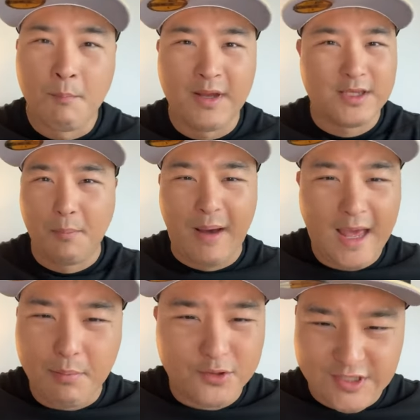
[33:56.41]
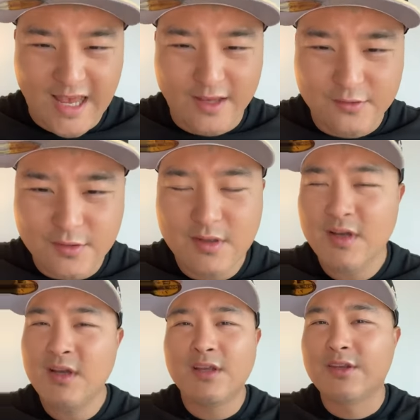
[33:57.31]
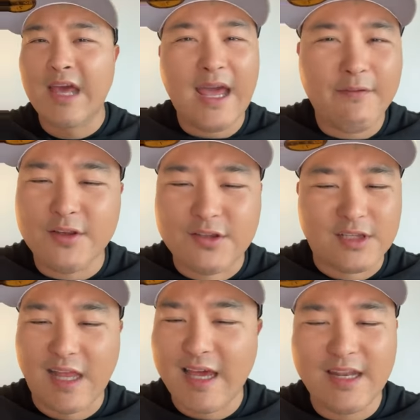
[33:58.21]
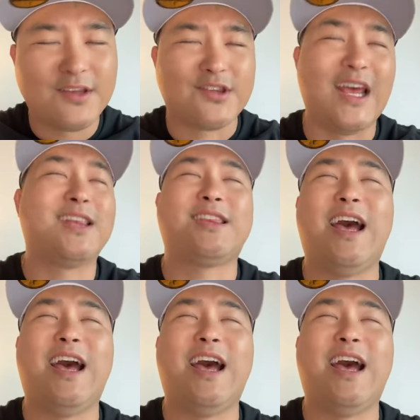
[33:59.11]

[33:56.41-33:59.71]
But the Bible says David slayed his ten